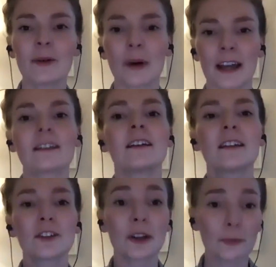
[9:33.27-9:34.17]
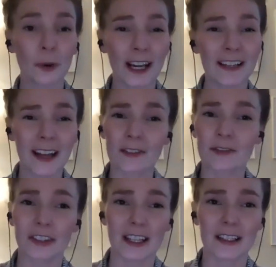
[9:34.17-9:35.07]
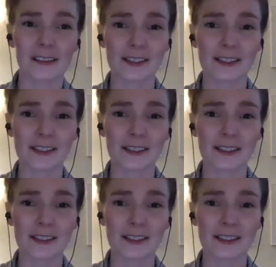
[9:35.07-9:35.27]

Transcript: but you have brand envy.